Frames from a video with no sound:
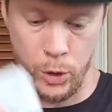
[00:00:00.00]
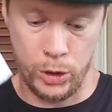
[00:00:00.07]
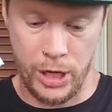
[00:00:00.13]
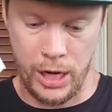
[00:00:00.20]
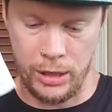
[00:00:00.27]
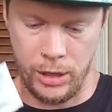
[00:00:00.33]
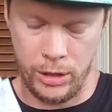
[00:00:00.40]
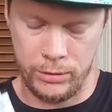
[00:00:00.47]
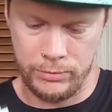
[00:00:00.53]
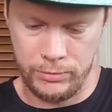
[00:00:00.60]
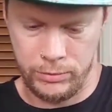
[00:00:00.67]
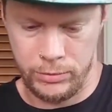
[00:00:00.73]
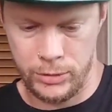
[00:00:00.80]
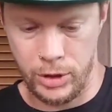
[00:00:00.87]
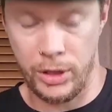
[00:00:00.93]
More Tylenol.
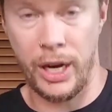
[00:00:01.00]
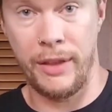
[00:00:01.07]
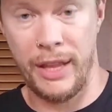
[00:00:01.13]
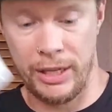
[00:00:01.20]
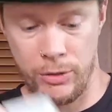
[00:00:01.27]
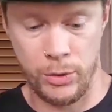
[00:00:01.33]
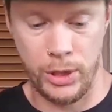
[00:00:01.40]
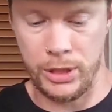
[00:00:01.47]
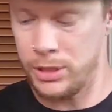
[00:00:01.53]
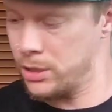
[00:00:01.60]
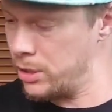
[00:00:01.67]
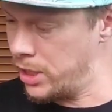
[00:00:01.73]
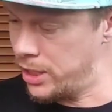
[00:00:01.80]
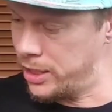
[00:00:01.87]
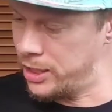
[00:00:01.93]
Okay, that's
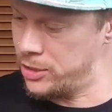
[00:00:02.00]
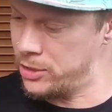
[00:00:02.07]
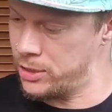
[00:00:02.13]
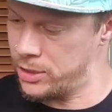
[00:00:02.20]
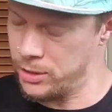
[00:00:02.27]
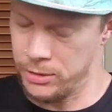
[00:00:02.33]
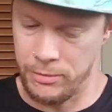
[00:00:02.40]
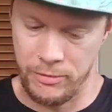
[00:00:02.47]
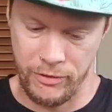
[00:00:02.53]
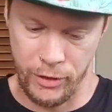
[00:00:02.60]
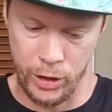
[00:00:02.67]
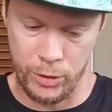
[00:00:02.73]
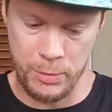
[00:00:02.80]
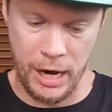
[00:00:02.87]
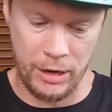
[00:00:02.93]
what's in this
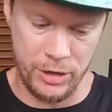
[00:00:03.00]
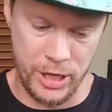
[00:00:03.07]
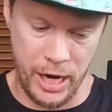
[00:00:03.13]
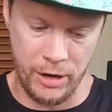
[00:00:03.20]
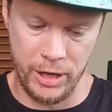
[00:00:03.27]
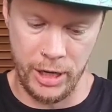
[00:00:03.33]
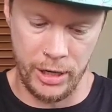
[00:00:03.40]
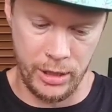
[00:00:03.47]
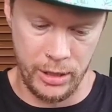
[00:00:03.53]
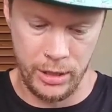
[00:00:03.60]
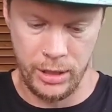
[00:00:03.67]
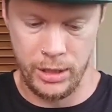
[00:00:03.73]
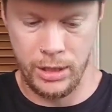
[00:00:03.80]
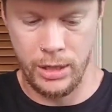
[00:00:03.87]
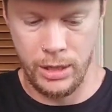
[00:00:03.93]
first pouch down here.
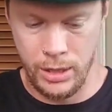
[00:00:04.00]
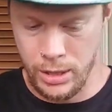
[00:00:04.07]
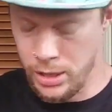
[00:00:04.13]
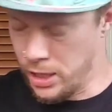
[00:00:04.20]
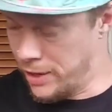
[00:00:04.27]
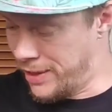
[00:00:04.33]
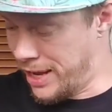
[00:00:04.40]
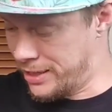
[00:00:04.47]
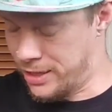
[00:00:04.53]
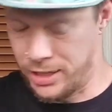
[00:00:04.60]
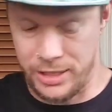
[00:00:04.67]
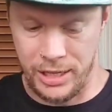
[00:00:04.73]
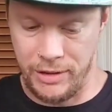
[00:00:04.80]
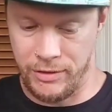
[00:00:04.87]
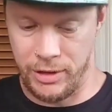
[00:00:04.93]
And that
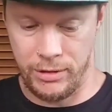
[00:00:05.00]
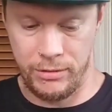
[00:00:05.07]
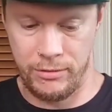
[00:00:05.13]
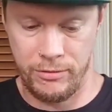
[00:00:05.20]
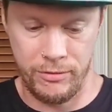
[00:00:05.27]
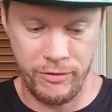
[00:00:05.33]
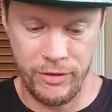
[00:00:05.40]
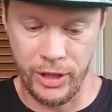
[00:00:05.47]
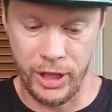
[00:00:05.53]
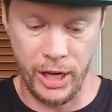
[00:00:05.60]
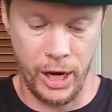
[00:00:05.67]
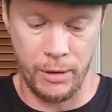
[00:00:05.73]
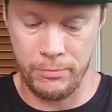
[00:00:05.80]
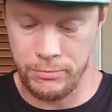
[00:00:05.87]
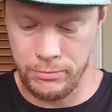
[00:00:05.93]
doesn't even fill
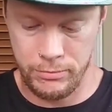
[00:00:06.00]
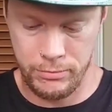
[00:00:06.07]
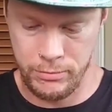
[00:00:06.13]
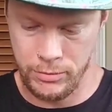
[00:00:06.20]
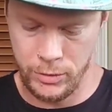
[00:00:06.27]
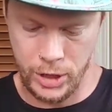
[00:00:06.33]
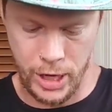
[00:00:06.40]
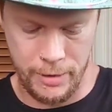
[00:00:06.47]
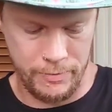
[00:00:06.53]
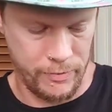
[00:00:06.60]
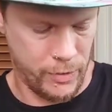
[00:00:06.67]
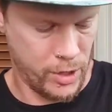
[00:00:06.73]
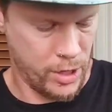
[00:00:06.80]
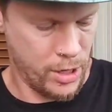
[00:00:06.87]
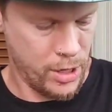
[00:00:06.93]
it up. Okay.
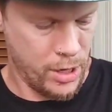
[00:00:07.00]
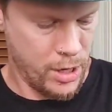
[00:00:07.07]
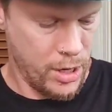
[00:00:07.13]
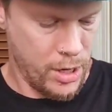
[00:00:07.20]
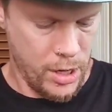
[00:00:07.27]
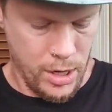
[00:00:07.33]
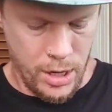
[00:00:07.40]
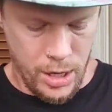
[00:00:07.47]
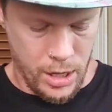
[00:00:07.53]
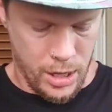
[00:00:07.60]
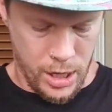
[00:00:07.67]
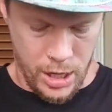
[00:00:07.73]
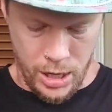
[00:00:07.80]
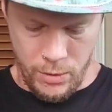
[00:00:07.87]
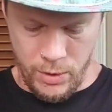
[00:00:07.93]

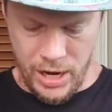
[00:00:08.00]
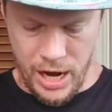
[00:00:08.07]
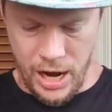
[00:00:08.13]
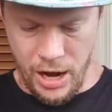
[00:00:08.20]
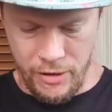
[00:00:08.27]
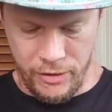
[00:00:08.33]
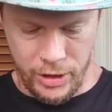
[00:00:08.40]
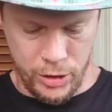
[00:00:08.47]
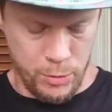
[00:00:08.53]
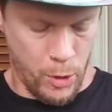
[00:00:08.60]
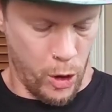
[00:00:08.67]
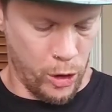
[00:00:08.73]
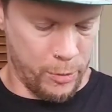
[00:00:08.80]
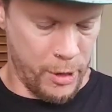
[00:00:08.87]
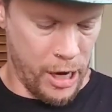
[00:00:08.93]
Then we have a
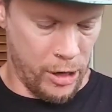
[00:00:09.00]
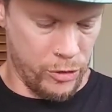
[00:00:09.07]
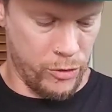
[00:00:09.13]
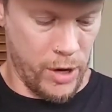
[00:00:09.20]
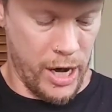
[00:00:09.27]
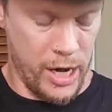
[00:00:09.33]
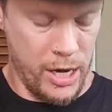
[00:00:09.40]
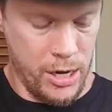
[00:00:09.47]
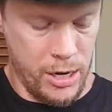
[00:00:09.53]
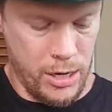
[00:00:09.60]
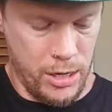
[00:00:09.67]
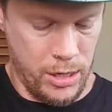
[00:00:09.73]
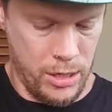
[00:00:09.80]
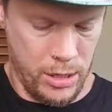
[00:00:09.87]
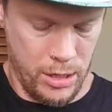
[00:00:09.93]
smaller pouch right
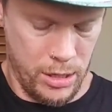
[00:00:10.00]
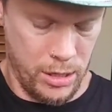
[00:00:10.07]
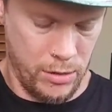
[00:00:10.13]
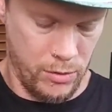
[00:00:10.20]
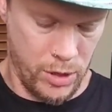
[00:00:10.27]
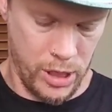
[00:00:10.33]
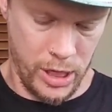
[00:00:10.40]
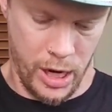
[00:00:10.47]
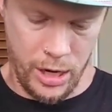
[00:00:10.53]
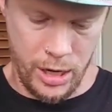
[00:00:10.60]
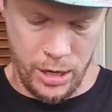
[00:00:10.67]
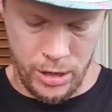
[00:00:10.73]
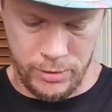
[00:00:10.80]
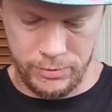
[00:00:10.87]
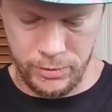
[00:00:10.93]
here.
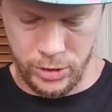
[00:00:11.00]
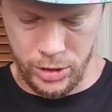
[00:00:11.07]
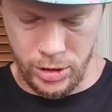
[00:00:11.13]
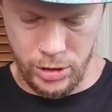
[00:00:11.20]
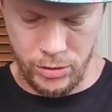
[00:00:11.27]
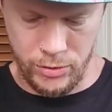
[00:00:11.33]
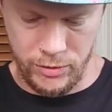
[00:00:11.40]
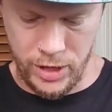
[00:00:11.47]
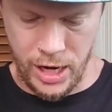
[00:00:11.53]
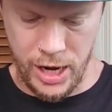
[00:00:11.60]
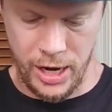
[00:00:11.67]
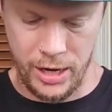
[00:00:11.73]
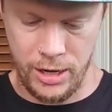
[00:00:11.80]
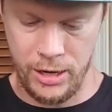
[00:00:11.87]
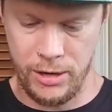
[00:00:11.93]
So we've
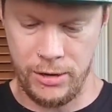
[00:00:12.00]
got